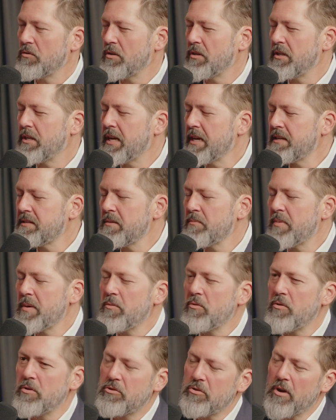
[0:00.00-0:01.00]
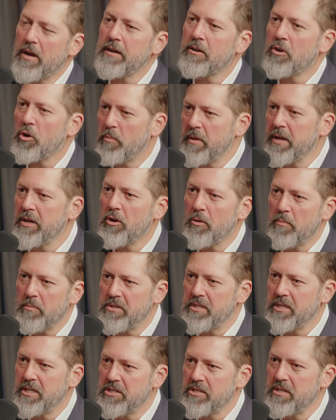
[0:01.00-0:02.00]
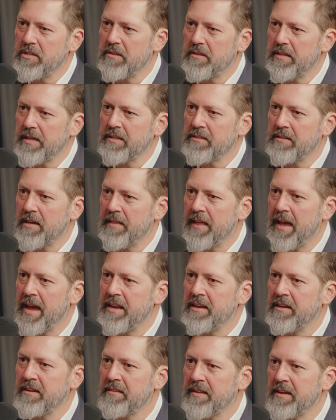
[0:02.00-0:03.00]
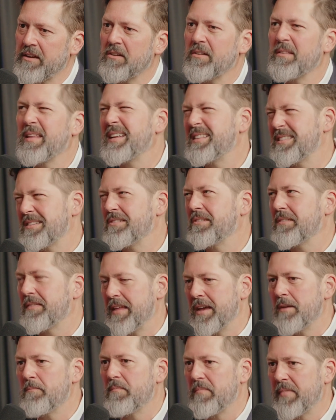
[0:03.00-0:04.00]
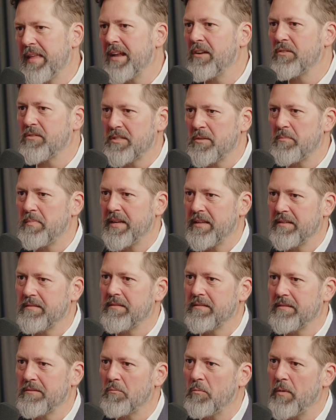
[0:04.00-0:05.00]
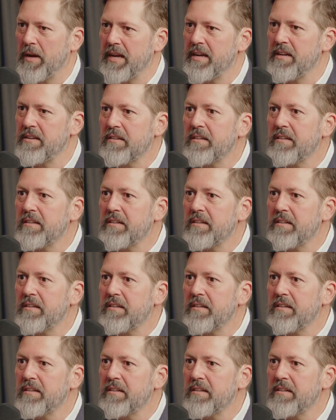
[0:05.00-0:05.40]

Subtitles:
you get some people who try to copy competition and things like that, and you think, oh, that's not them. That looks a bit weird.